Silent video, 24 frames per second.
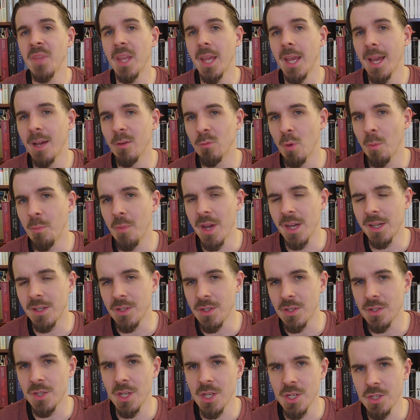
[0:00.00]
and
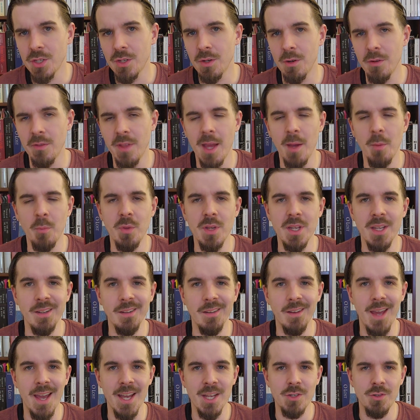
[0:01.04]
Rebecca's sister, that
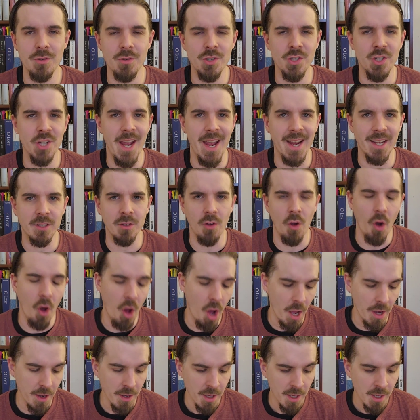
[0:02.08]
being Esther Jack's
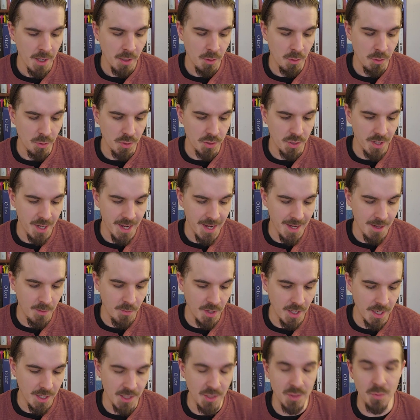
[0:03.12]
aunt, whose name
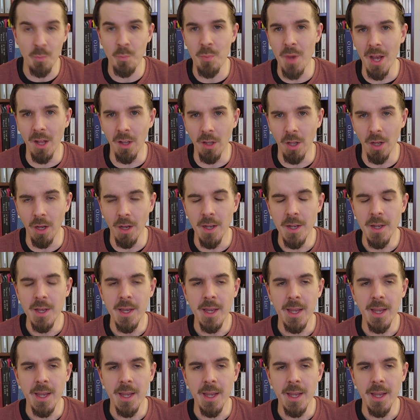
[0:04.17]
is Bella.